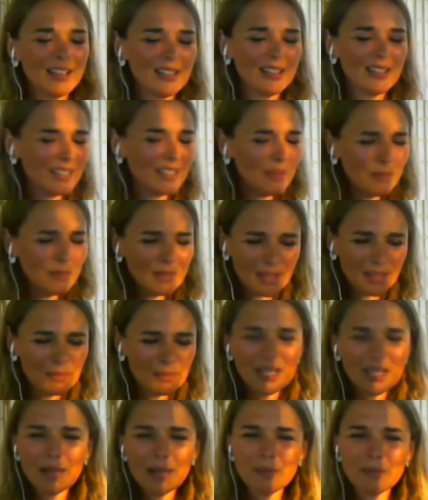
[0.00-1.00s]
some
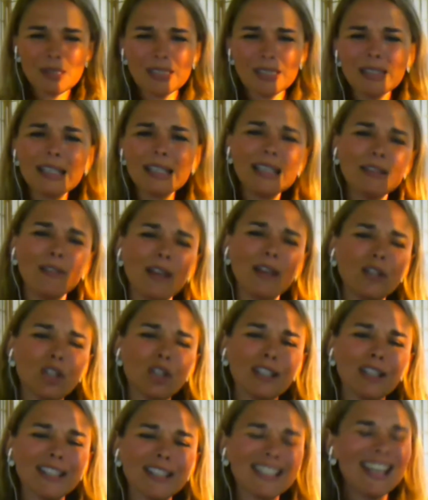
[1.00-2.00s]
sometimes silly
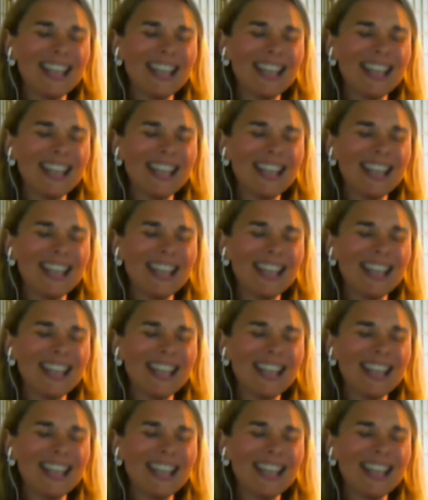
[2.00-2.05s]
inventions.